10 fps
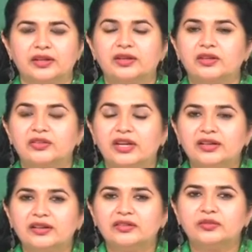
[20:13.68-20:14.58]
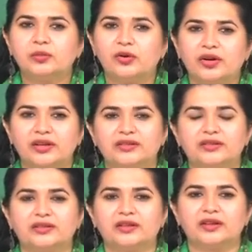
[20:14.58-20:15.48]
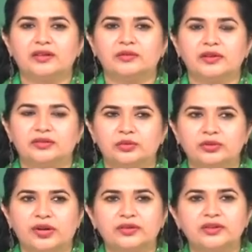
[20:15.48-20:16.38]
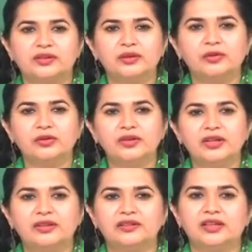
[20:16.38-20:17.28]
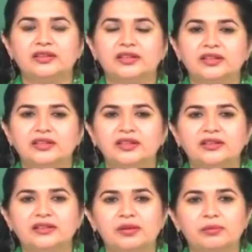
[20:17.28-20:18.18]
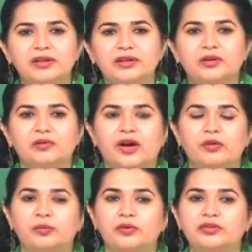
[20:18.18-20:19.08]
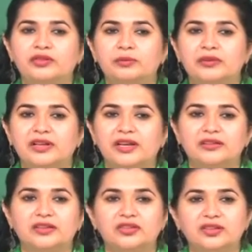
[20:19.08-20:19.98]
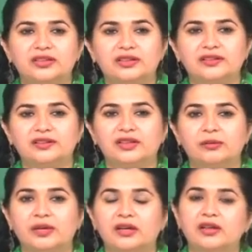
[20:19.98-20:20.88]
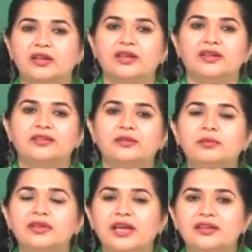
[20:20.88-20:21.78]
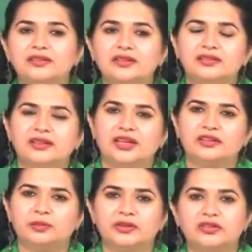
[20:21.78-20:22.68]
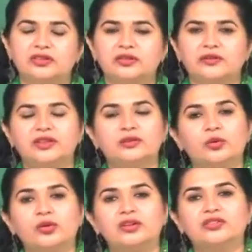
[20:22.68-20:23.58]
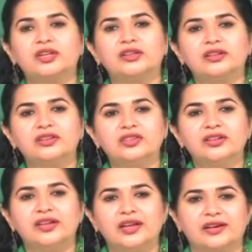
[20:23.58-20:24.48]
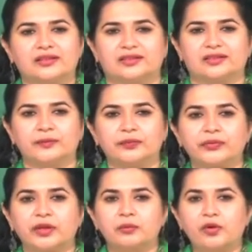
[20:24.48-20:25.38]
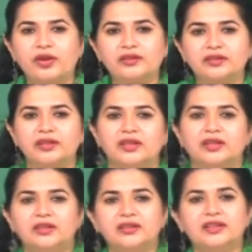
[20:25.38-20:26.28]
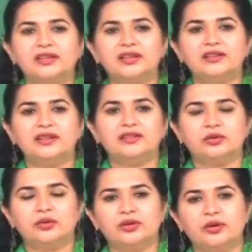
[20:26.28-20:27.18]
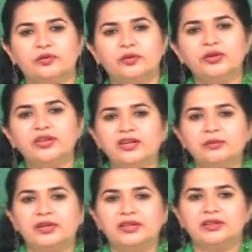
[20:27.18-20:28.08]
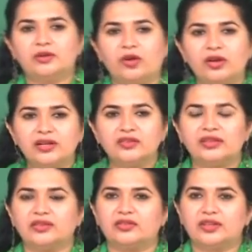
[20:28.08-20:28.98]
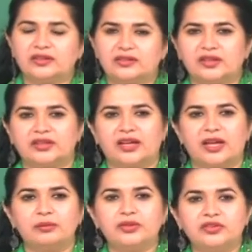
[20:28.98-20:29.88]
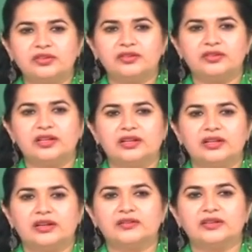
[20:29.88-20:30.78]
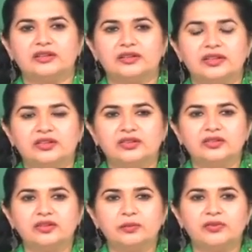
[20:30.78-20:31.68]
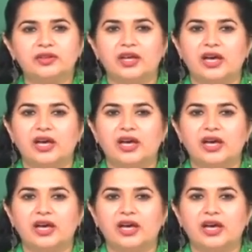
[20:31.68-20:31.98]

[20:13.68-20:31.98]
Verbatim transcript: Shankar's Boys, a 2003 movie, is yet another exemplar of how post-liberalization Indian cinema symbolizes the aspirations of the so-called Generation X. Boys narrates the story of four young men in college and traces their ambitions, loves and relationships.